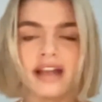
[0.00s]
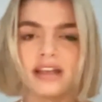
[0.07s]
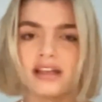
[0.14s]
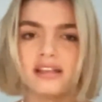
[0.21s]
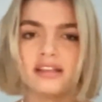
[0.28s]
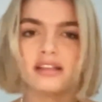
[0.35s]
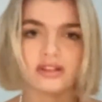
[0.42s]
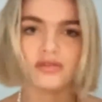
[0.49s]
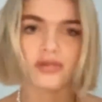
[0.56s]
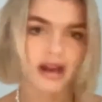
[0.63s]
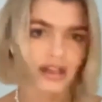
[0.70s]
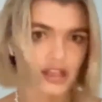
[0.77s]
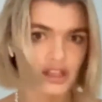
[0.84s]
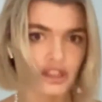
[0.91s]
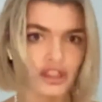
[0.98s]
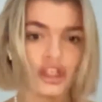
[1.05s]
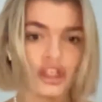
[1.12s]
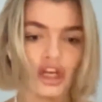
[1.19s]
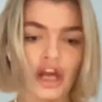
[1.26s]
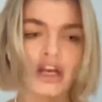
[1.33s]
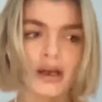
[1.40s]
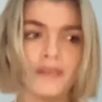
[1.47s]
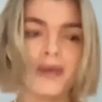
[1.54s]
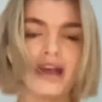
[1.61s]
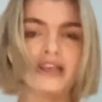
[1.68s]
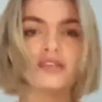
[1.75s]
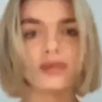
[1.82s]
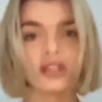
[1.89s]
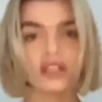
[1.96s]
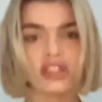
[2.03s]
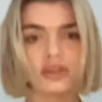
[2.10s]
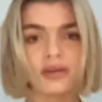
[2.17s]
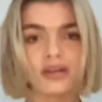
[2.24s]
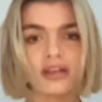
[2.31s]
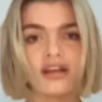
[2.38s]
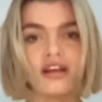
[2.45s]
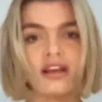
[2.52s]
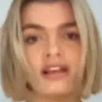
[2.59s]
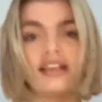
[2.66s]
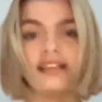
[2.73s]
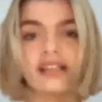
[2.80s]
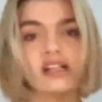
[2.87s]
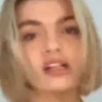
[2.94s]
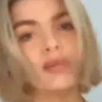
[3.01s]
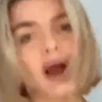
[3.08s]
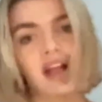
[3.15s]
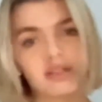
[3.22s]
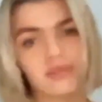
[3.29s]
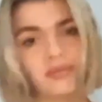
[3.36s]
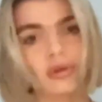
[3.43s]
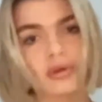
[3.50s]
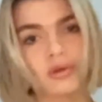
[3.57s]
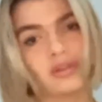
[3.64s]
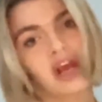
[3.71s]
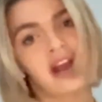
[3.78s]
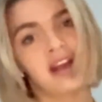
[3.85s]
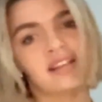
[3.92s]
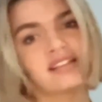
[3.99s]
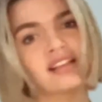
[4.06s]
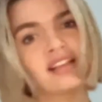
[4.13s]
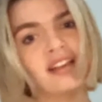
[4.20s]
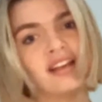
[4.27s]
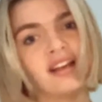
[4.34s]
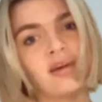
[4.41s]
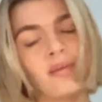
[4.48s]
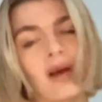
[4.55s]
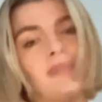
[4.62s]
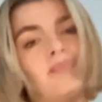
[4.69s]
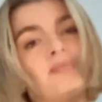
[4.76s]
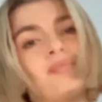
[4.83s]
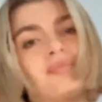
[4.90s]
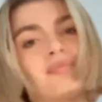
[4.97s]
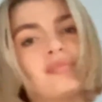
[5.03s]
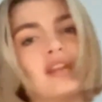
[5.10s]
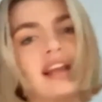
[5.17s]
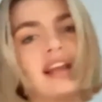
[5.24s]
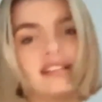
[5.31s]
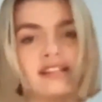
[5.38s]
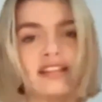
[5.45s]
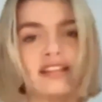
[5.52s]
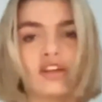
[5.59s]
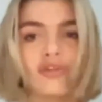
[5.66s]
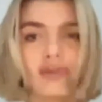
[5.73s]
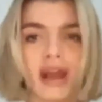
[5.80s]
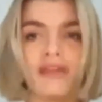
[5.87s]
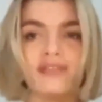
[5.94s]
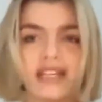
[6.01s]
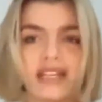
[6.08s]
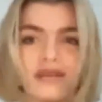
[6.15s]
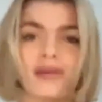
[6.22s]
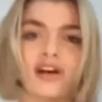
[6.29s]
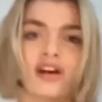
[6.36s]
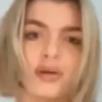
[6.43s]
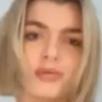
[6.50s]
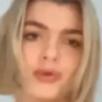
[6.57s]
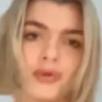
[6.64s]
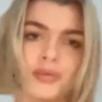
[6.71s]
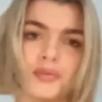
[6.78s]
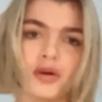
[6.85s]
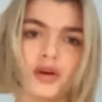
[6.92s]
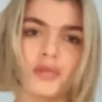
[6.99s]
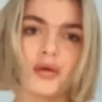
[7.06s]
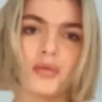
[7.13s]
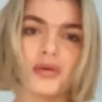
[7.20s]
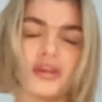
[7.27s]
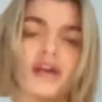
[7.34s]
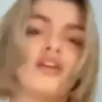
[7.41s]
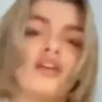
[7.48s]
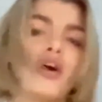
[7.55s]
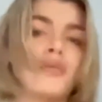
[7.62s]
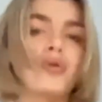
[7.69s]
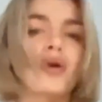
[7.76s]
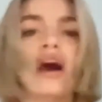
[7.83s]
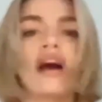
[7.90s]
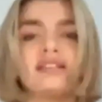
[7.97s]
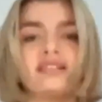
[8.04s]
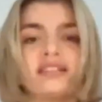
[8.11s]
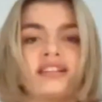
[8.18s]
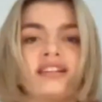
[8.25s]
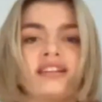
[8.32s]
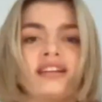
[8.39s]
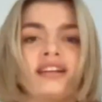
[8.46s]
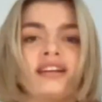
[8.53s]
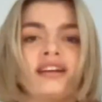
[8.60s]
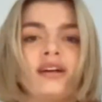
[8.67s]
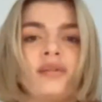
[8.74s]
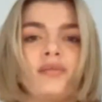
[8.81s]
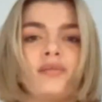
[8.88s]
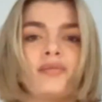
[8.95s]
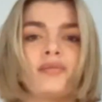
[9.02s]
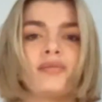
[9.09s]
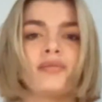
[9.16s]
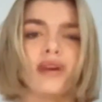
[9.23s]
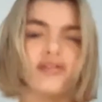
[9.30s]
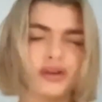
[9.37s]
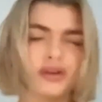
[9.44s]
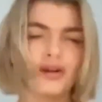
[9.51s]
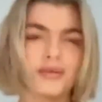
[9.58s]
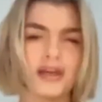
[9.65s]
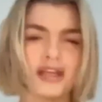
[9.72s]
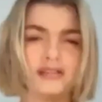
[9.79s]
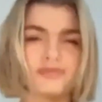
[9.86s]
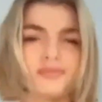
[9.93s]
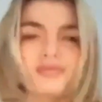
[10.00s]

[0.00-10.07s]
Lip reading: And you're right, you learn it best when you're doing these little passion projects where it's the creative team that come up with it, not a brand, if you know what I mean.